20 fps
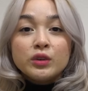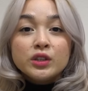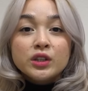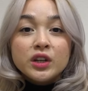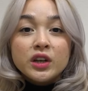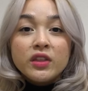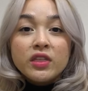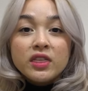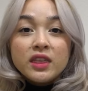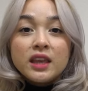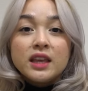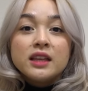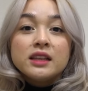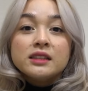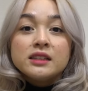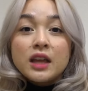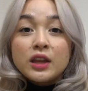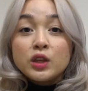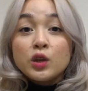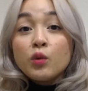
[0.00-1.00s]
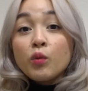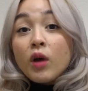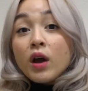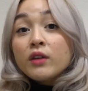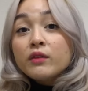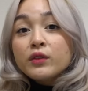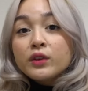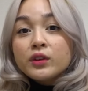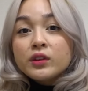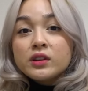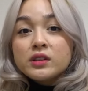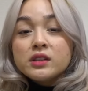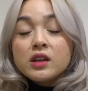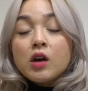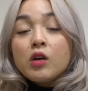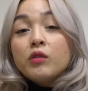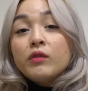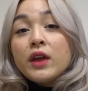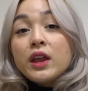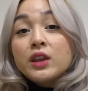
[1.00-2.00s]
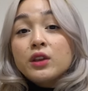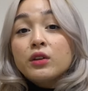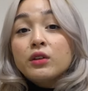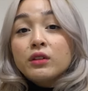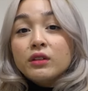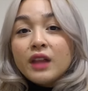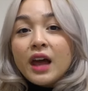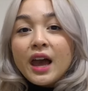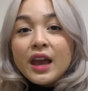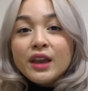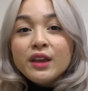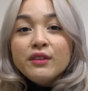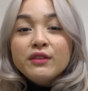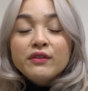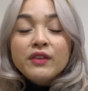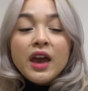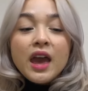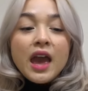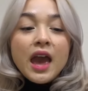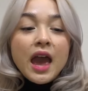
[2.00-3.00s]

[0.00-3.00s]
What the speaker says: good things that you want for yourself in your life,